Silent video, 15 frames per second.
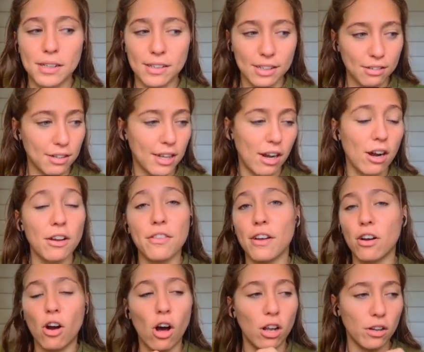here they are.
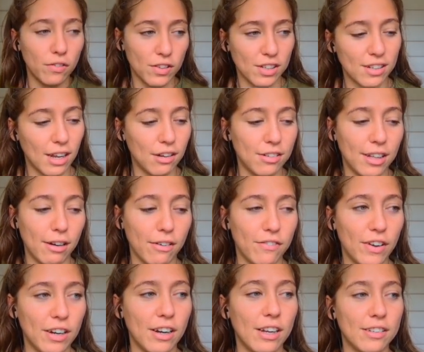They're all over this house. They are a
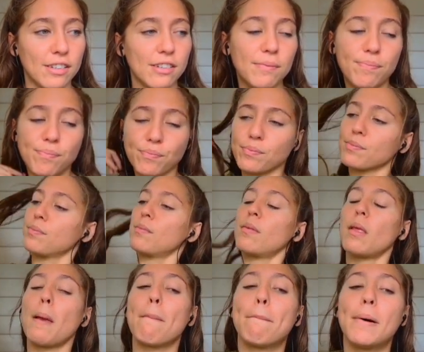fire hazard.
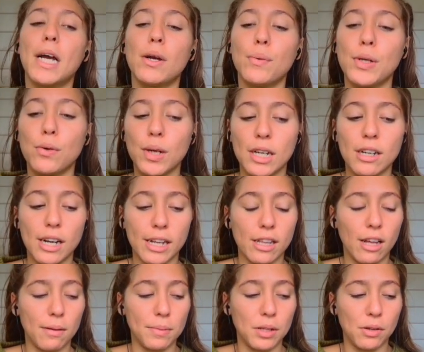But when you work in a
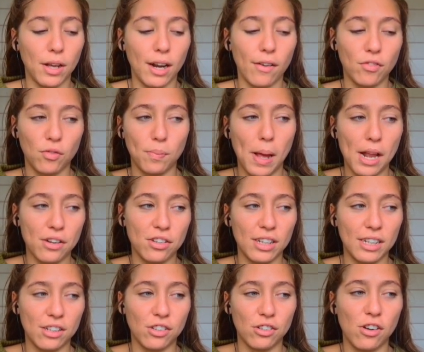nightclub, you kind of have to match,
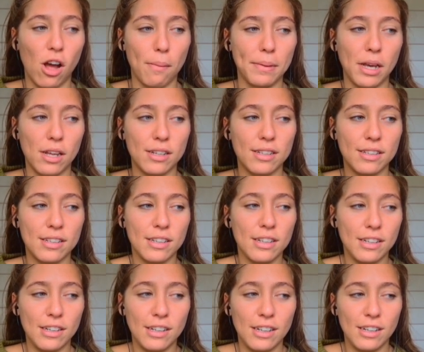like, a certain ambiance,
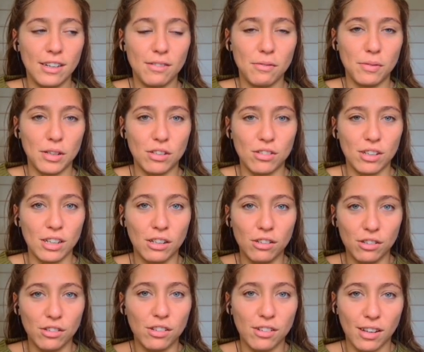which
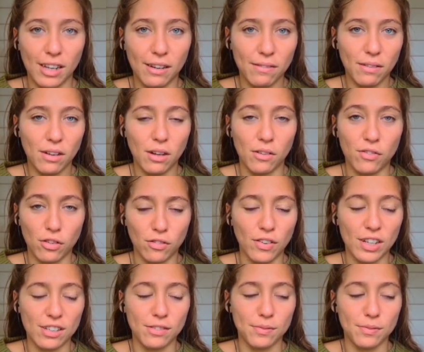includes, like, a full face of